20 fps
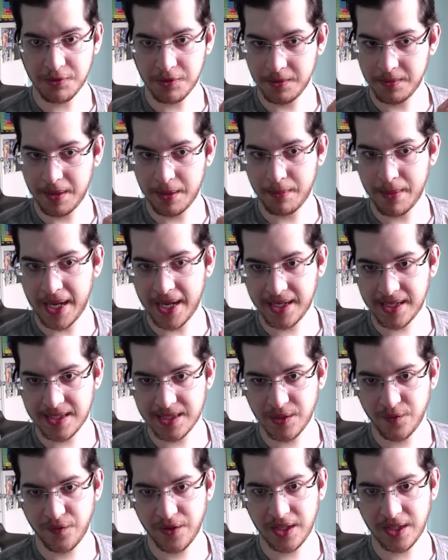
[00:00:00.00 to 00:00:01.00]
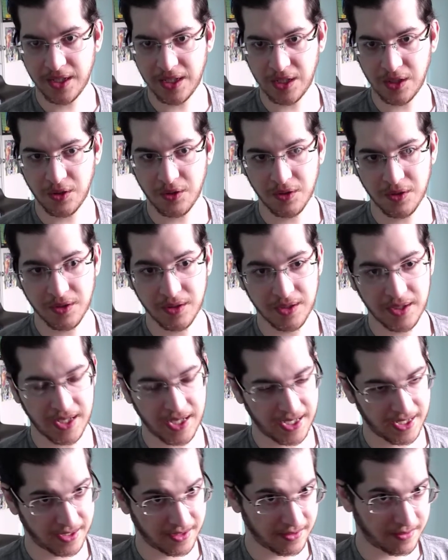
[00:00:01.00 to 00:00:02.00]
where my back is feeling good
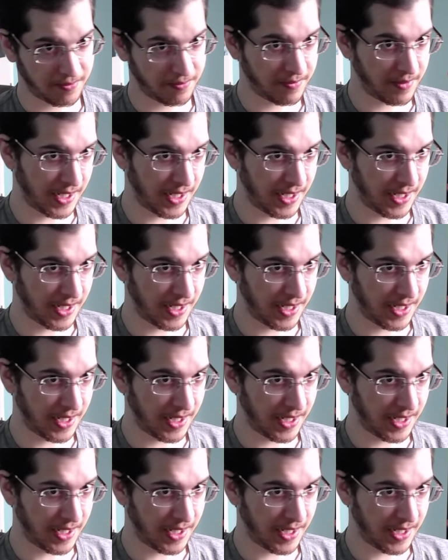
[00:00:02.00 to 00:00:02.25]
and